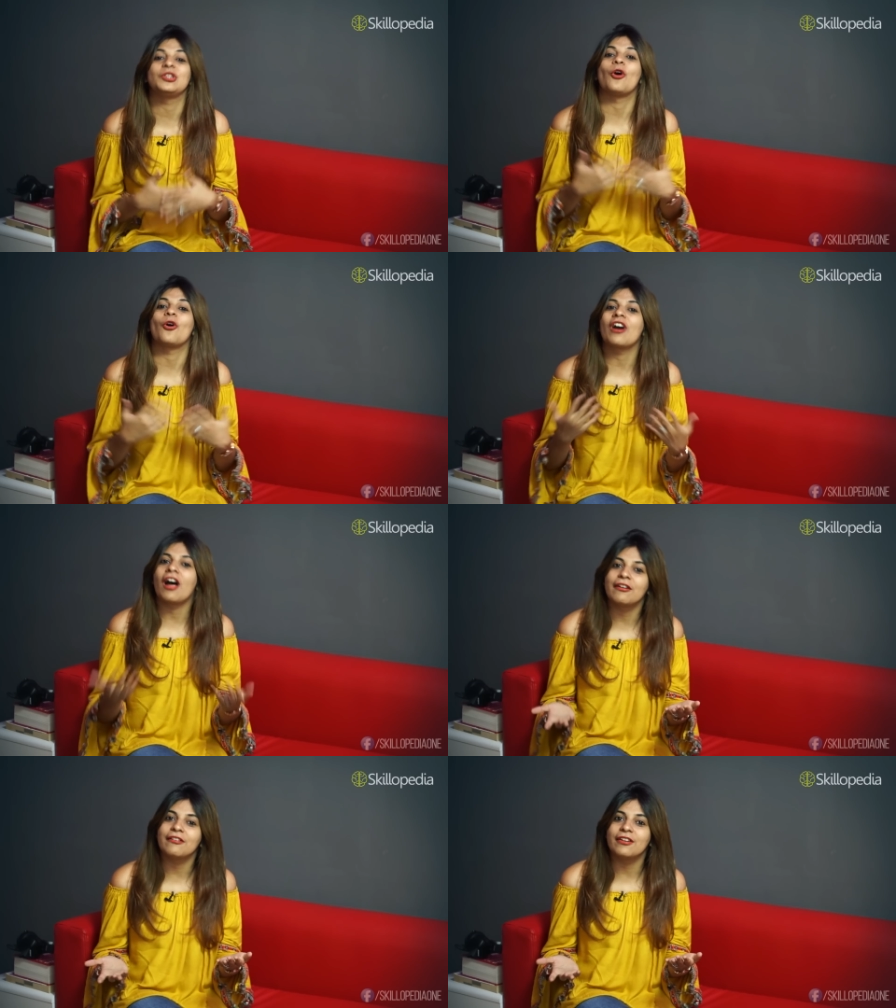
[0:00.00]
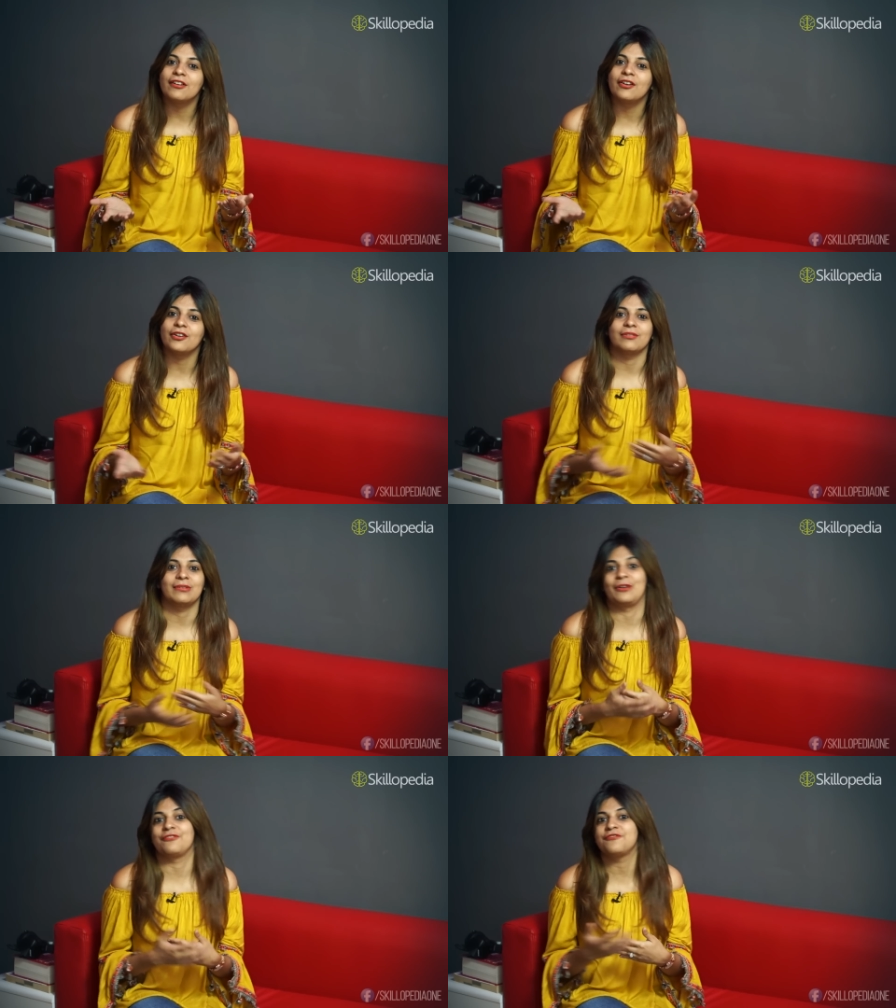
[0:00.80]
your career,
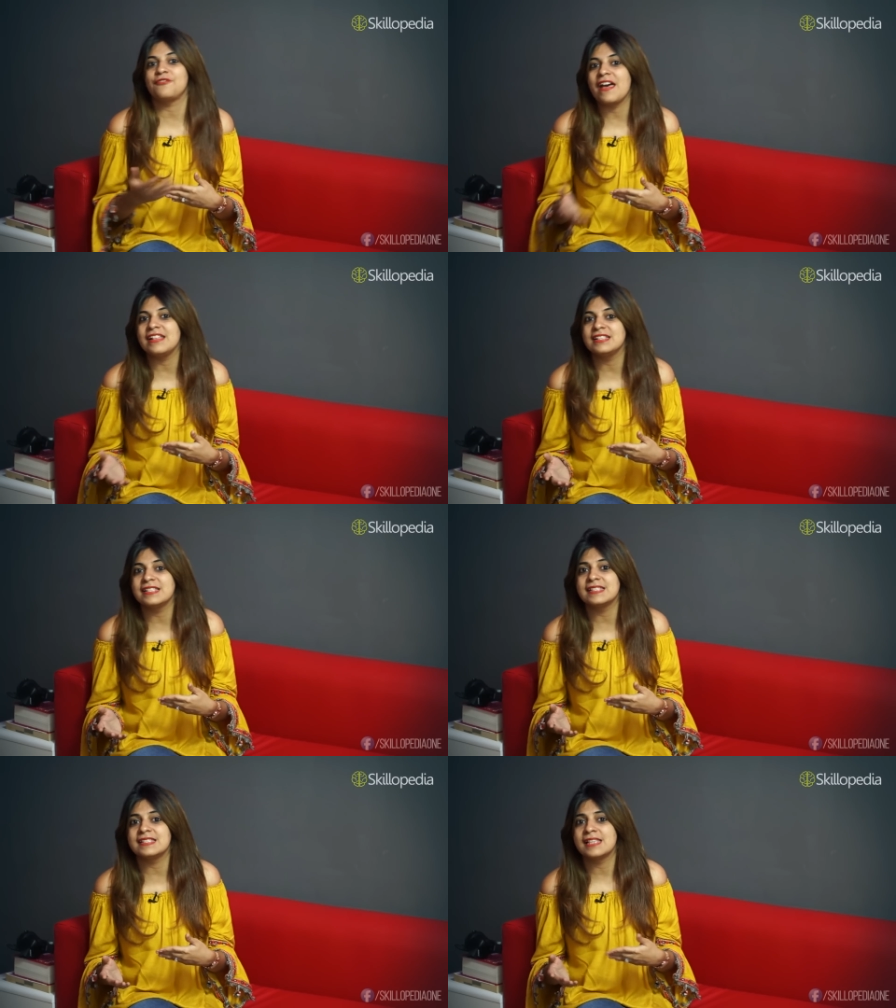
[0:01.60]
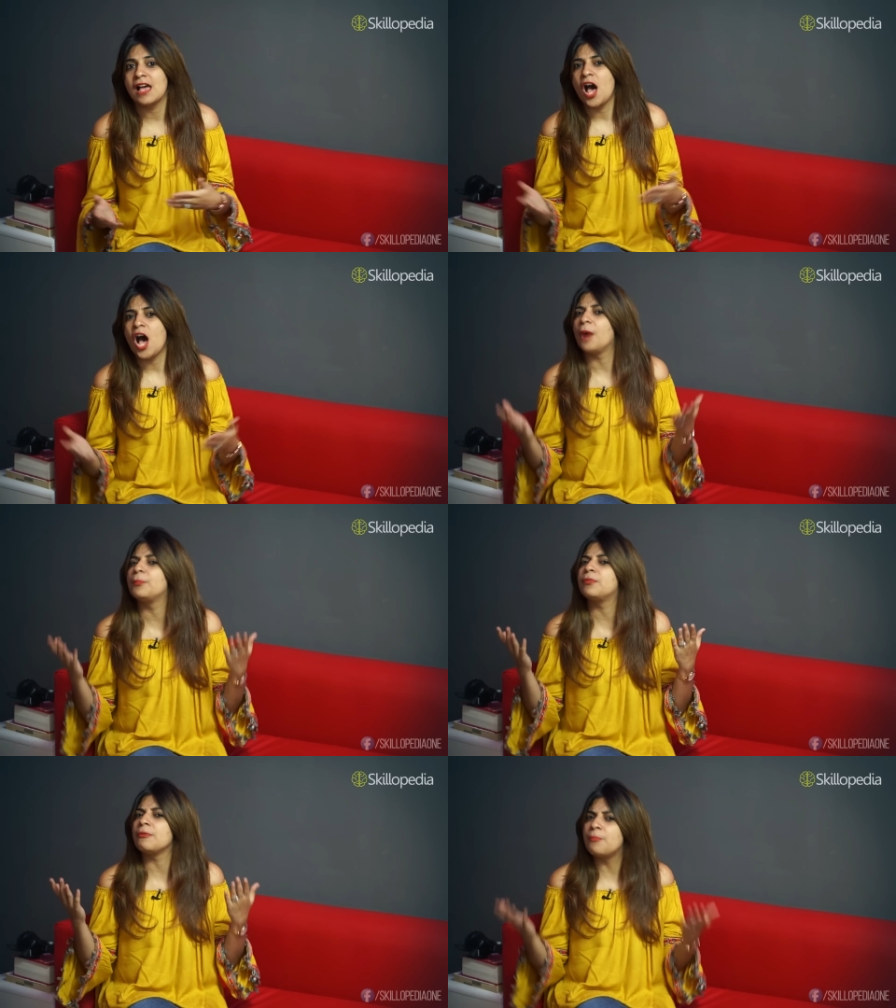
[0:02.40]
your friends, a
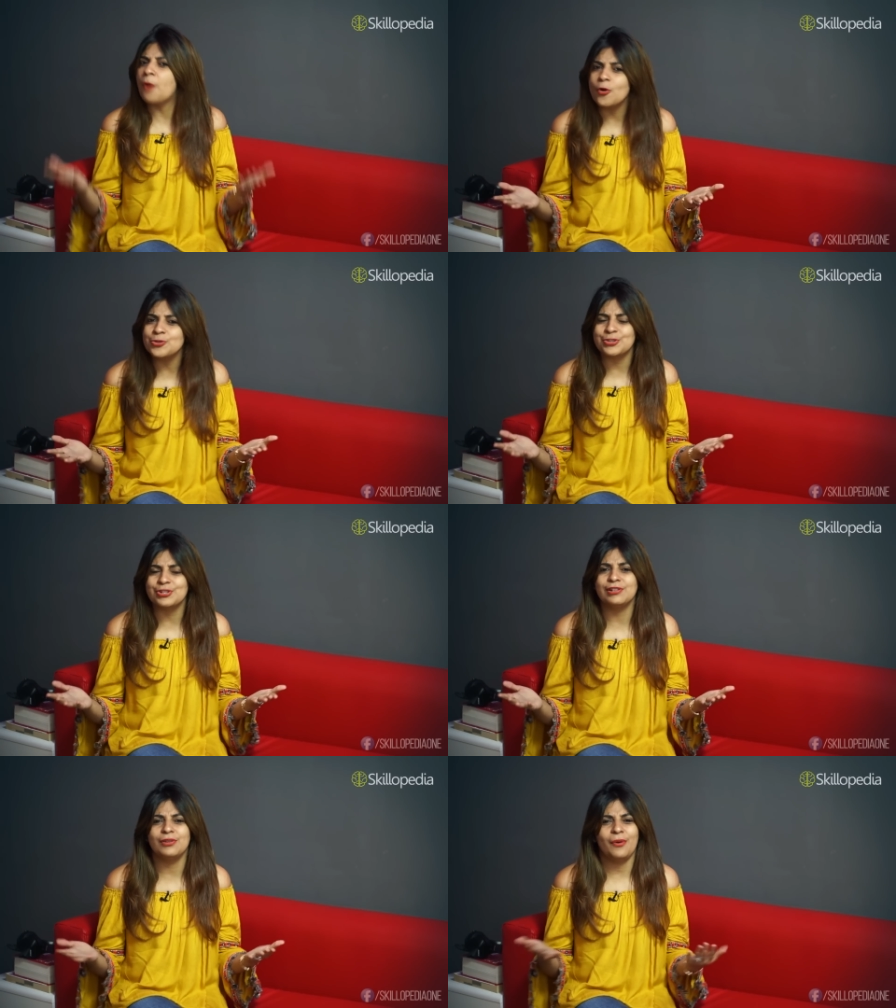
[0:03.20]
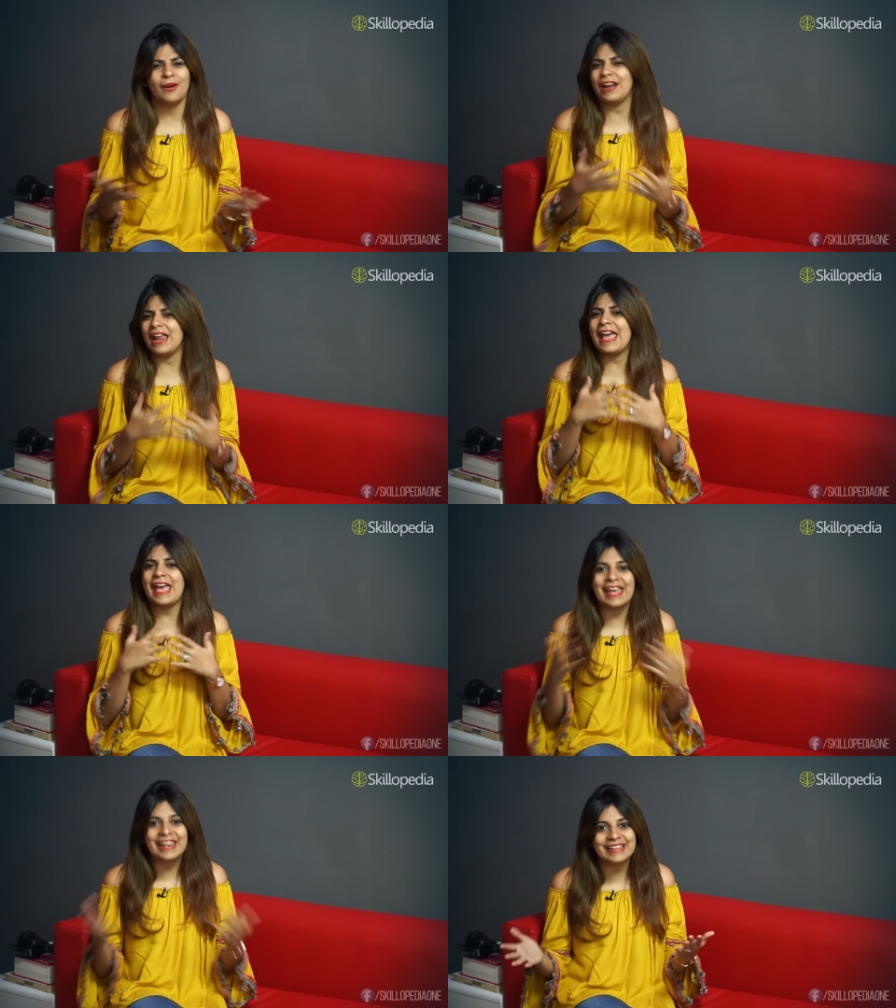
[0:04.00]
proposal, or
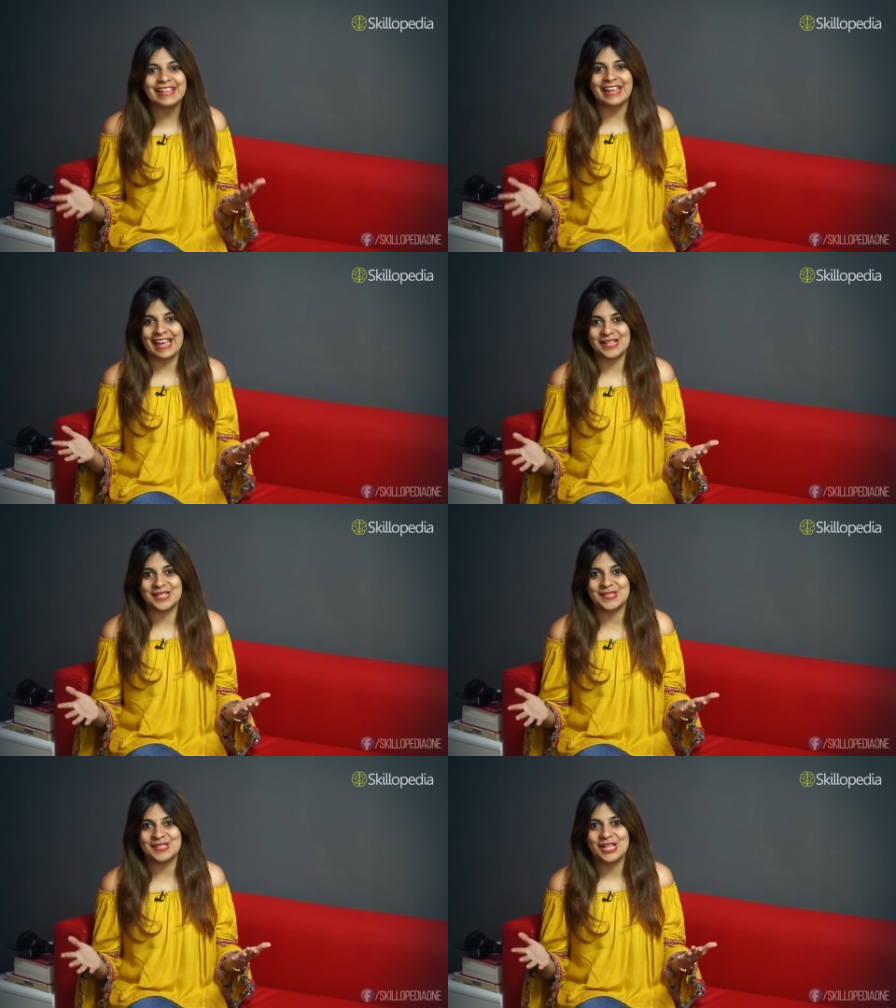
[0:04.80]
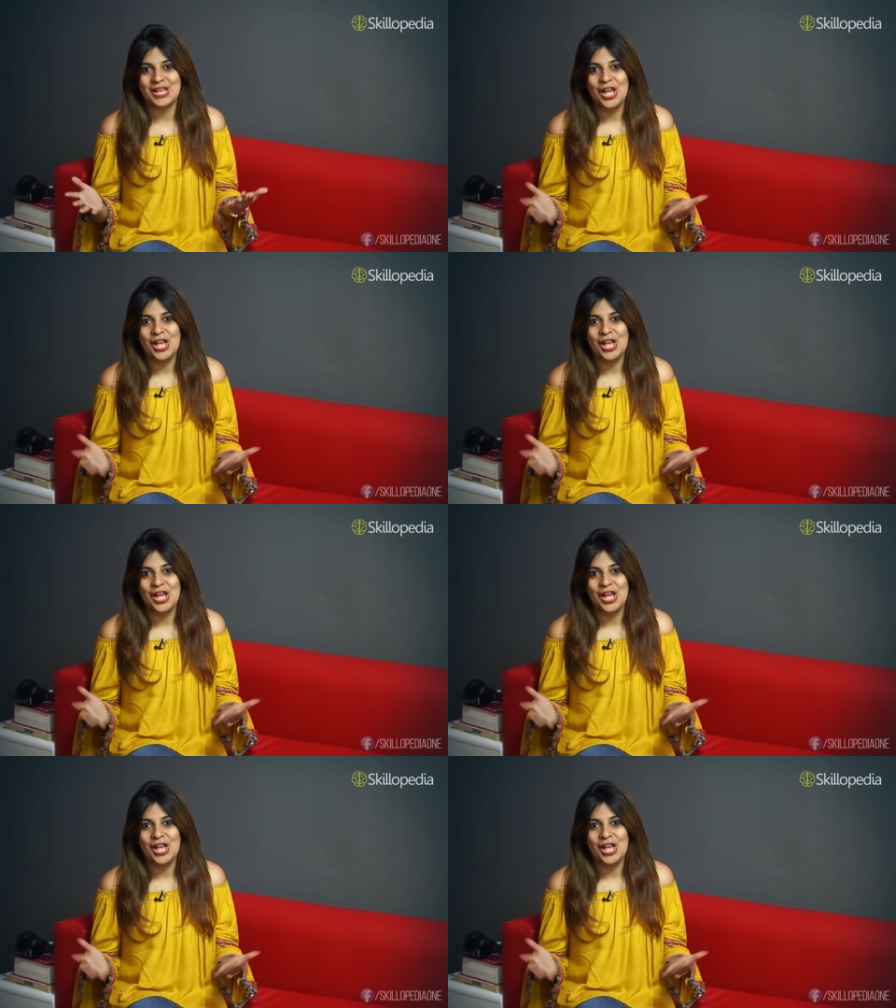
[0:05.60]
anything else,